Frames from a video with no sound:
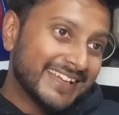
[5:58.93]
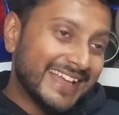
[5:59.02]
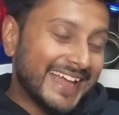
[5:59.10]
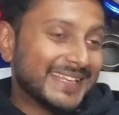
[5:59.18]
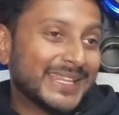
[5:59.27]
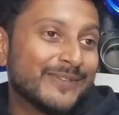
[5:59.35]

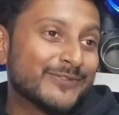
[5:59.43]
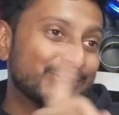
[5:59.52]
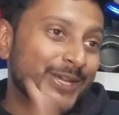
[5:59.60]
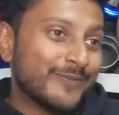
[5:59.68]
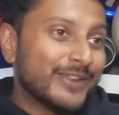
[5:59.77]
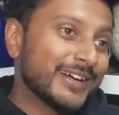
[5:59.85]
and gives
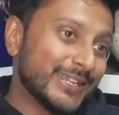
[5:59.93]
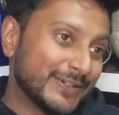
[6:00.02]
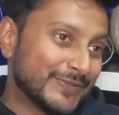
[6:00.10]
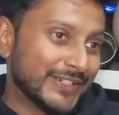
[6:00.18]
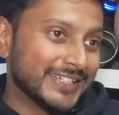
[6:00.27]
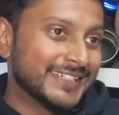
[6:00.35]
you every kind of
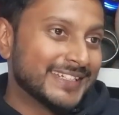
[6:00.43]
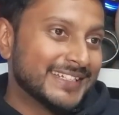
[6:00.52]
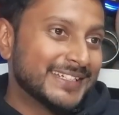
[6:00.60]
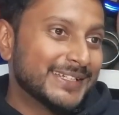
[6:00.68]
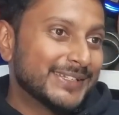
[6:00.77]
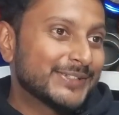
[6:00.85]
fun.
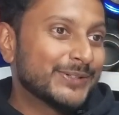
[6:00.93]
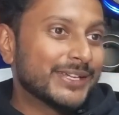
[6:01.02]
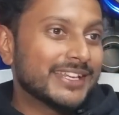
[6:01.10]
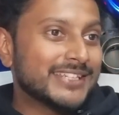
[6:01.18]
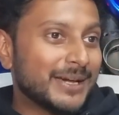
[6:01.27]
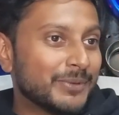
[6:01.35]
So in
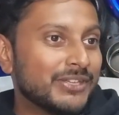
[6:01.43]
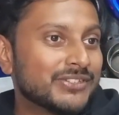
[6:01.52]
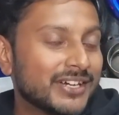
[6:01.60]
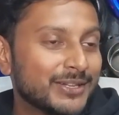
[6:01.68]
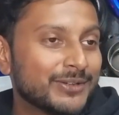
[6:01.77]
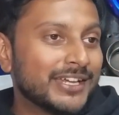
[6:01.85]
a Japanese
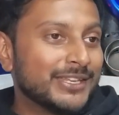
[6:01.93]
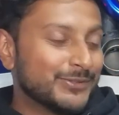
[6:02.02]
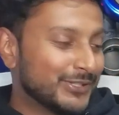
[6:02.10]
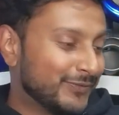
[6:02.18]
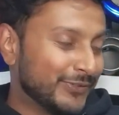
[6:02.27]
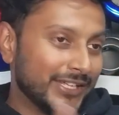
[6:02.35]
car, you can use
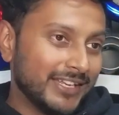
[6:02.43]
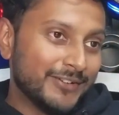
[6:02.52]
it for daily